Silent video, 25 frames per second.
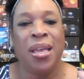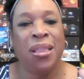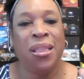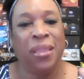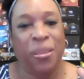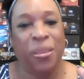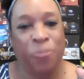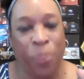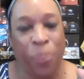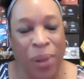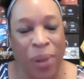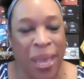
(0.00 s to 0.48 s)

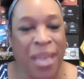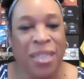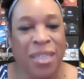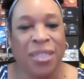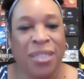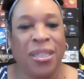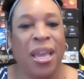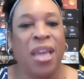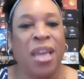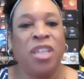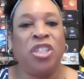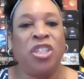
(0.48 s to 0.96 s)

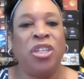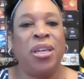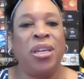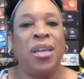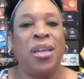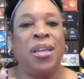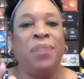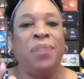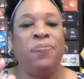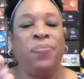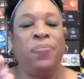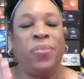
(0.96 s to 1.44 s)
PlayStation.
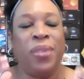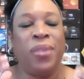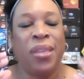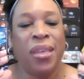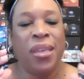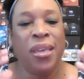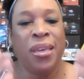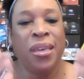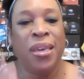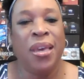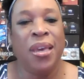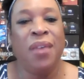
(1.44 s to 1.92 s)

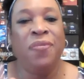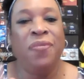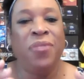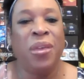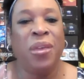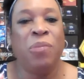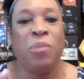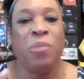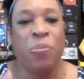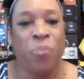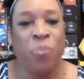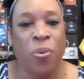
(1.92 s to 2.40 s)
Give them
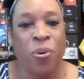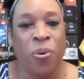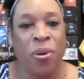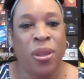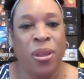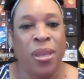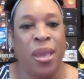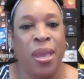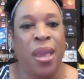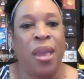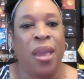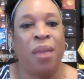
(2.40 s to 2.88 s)
a board
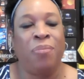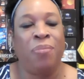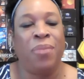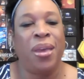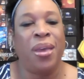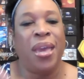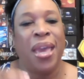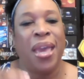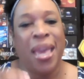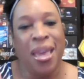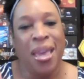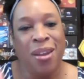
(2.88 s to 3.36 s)
game,
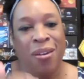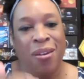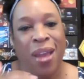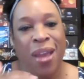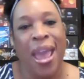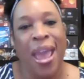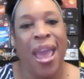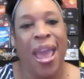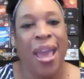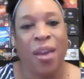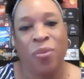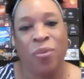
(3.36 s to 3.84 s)

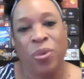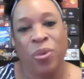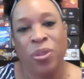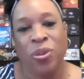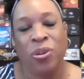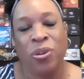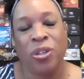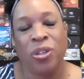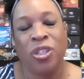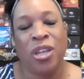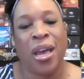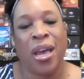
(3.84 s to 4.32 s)
interact with your
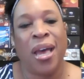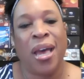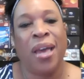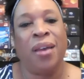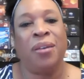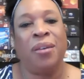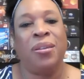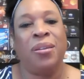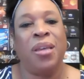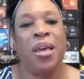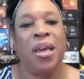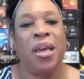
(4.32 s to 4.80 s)
child,
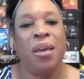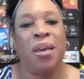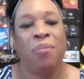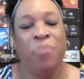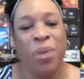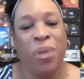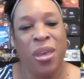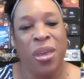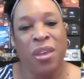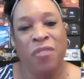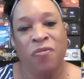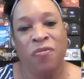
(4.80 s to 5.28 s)

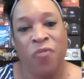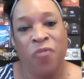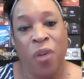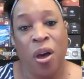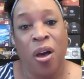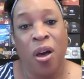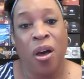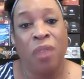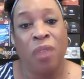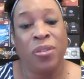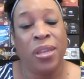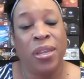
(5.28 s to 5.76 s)
be
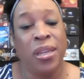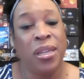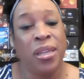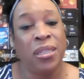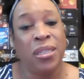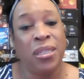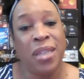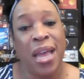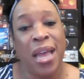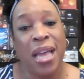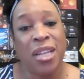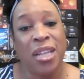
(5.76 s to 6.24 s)
involved. And it's
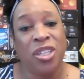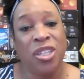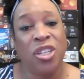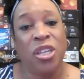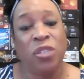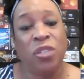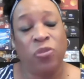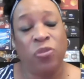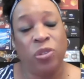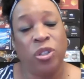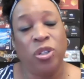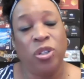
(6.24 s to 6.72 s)
not just
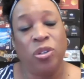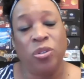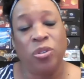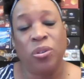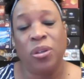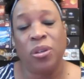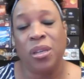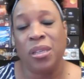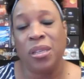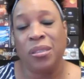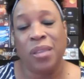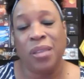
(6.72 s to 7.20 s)
for children,
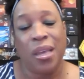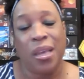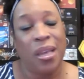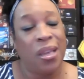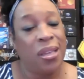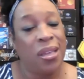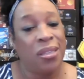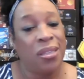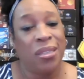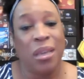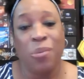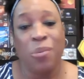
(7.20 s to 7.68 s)
because
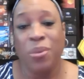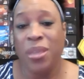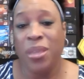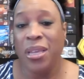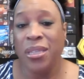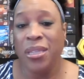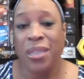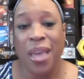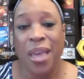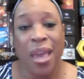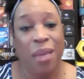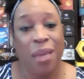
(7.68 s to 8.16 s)
some of these
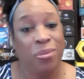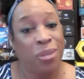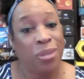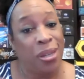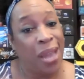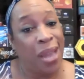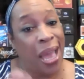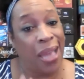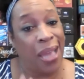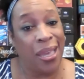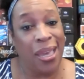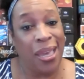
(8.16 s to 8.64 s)
games are
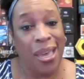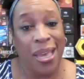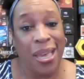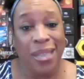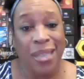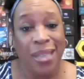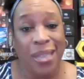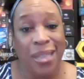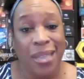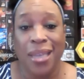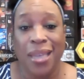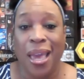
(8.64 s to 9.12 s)
not kids
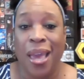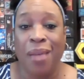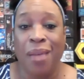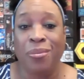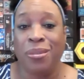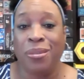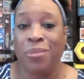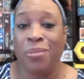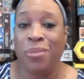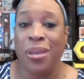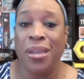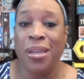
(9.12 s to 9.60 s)
games.
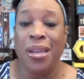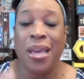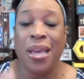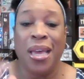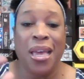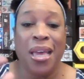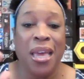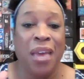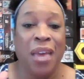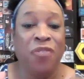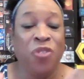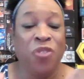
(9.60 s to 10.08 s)
I mean,
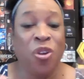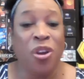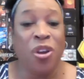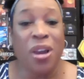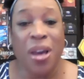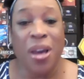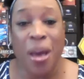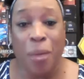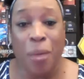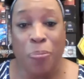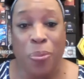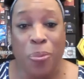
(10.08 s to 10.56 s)
if you're a
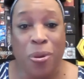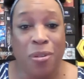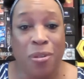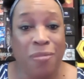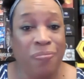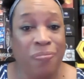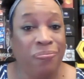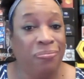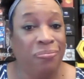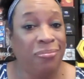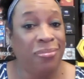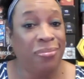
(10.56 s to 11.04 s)
couple,
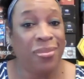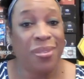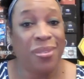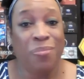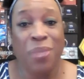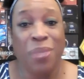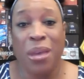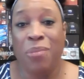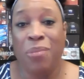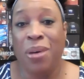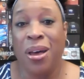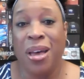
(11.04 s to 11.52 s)
me
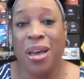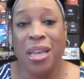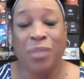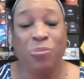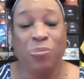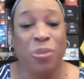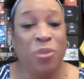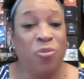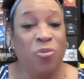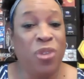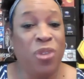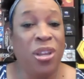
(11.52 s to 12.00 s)
and my
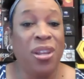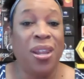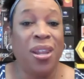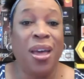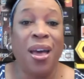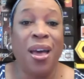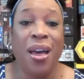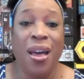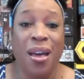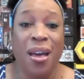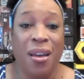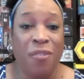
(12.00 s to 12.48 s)
husband, we
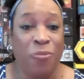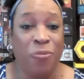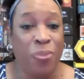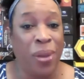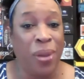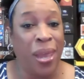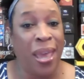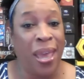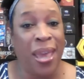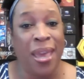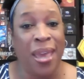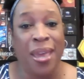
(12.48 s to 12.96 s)
love
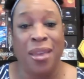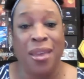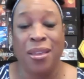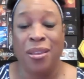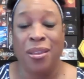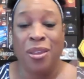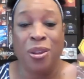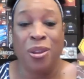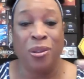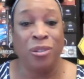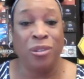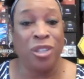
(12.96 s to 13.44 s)
playing,
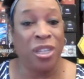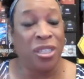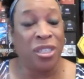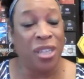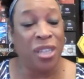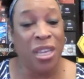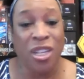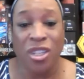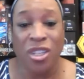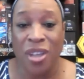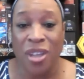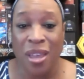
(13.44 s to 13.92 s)
just
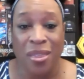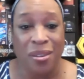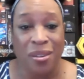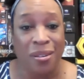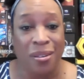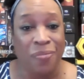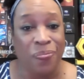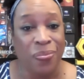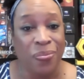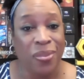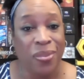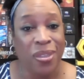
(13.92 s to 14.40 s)
each other.
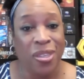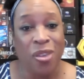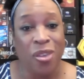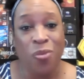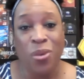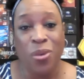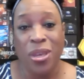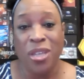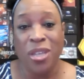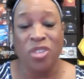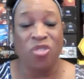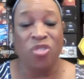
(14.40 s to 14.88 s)
So we
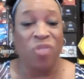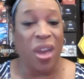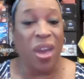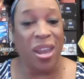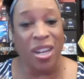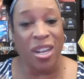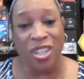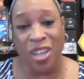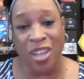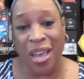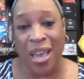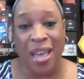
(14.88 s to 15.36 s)
can
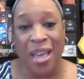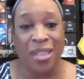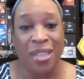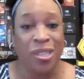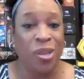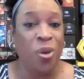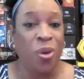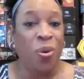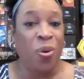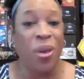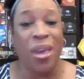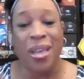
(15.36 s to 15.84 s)
strategize and
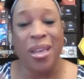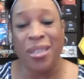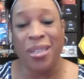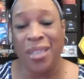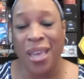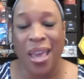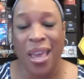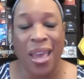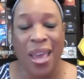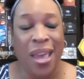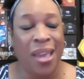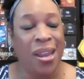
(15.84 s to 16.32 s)
go head to
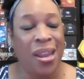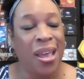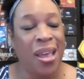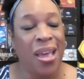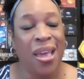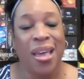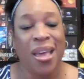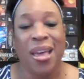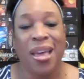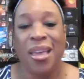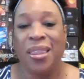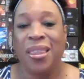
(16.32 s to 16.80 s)
head.
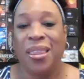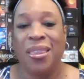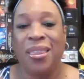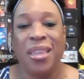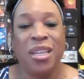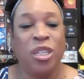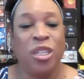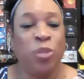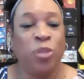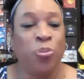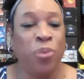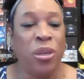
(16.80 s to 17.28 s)
They
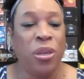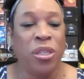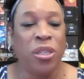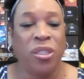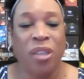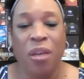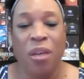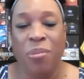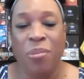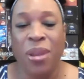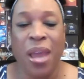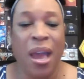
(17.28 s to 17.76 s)
just bring so
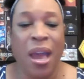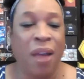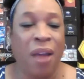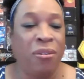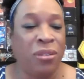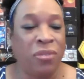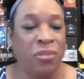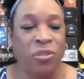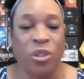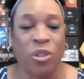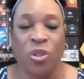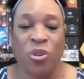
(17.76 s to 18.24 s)
many hours of
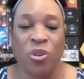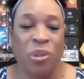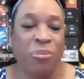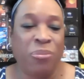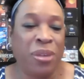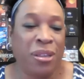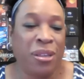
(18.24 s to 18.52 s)
enjoyment.